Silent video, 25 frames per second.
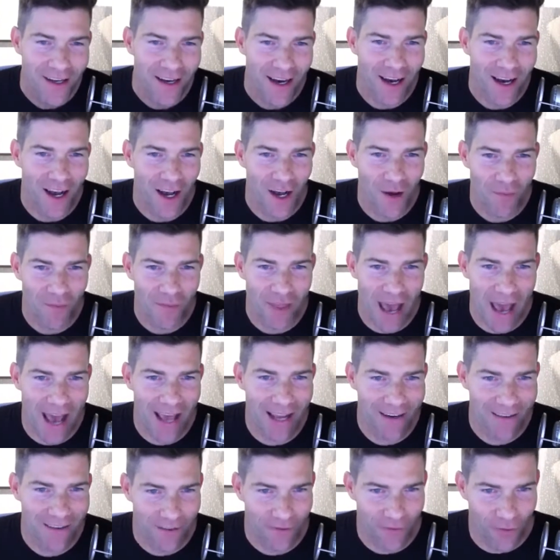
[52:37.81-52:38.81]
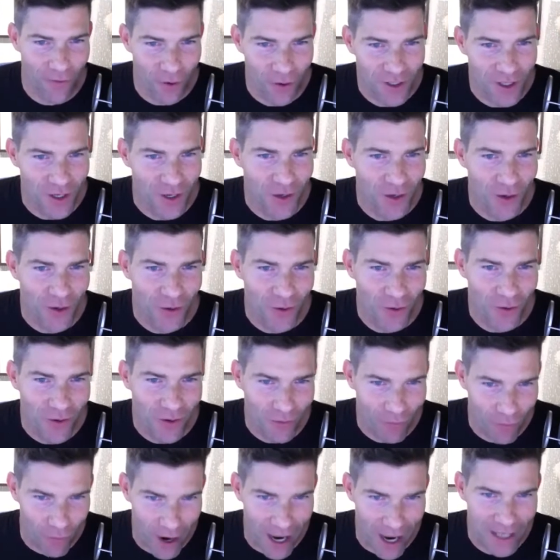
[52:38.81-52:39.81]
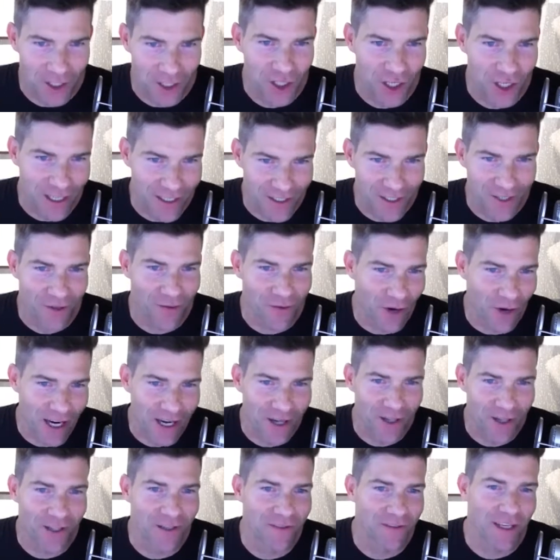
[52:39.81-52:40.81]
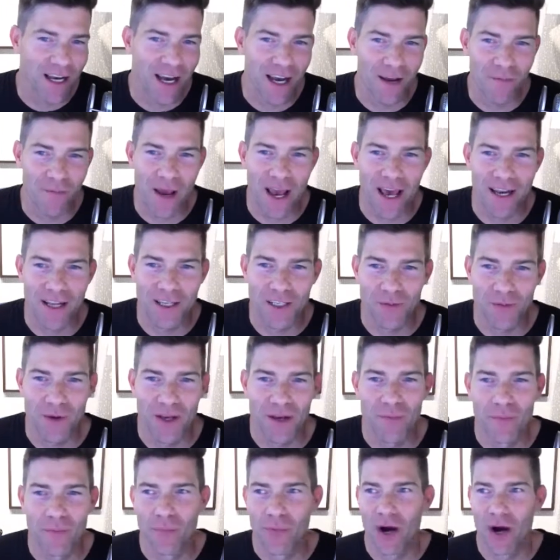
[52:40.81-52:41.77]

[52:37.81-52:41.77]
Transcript: That throws a new wrench into the wrinkle of time management.